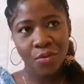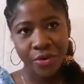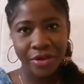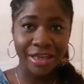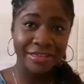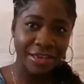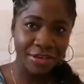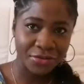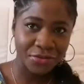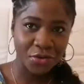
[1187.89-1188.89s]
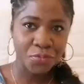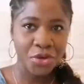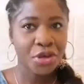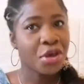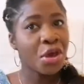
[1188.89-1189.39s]
Well, I say he took
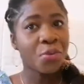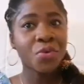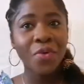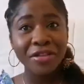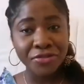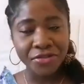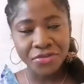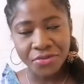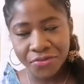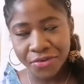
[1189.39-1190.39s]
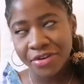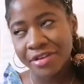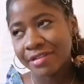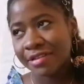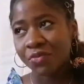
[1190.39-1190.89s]
me we went to the New
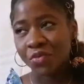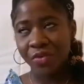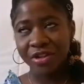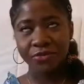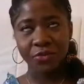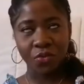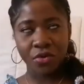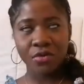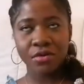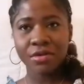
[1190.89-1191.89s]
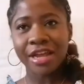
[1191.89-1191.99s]
Forest and we went to walk.